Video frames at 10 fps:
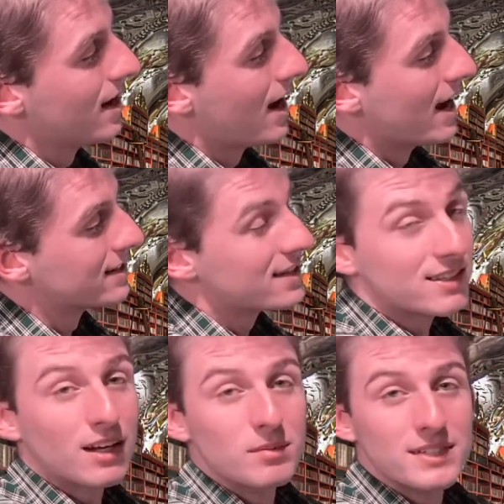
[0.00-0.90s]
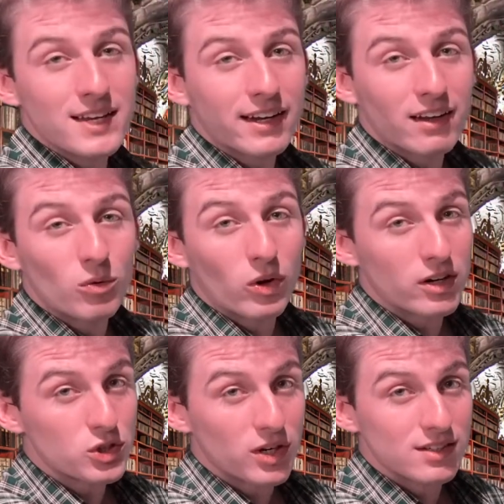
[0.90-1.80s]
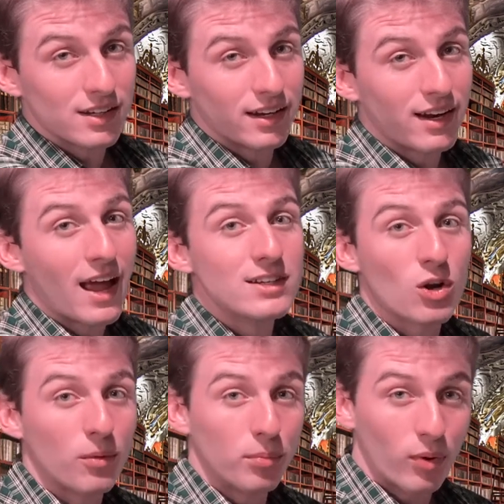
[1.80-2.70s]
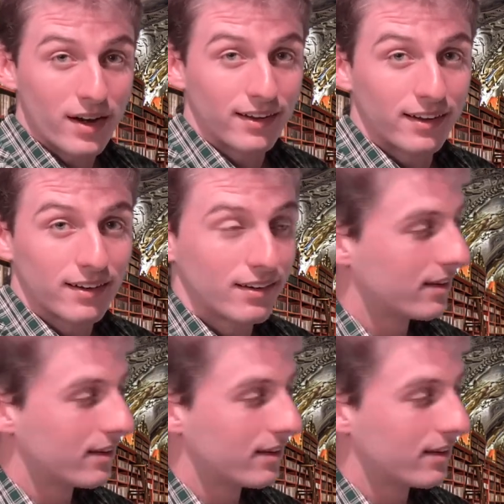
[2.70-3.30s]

and since it comes second, we're going to translate it as our predicate.